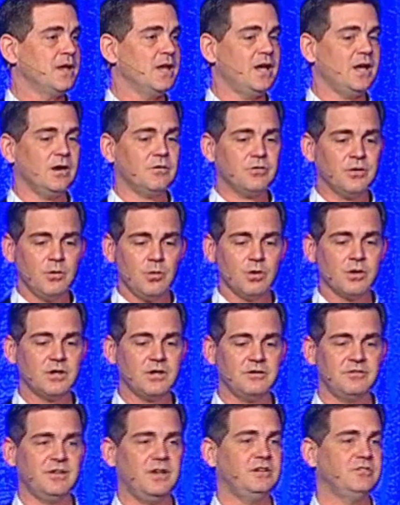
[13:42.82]
every
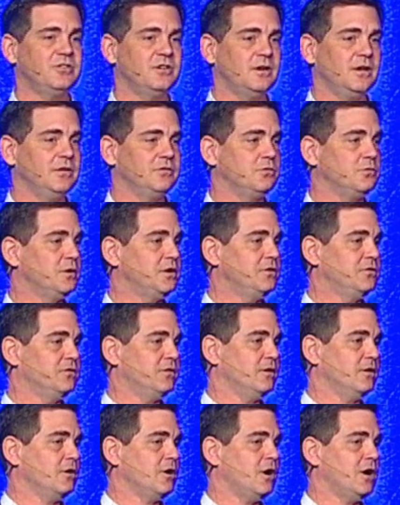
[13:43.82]
organization has reduced
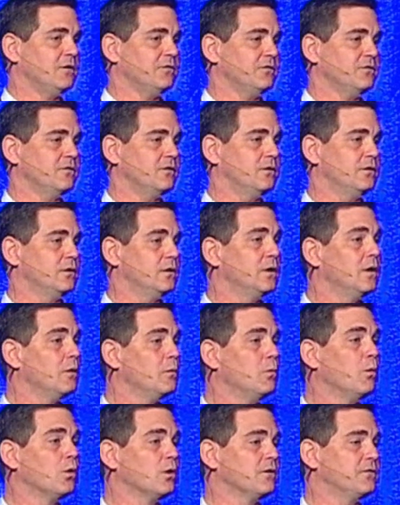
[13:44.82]
their cost, more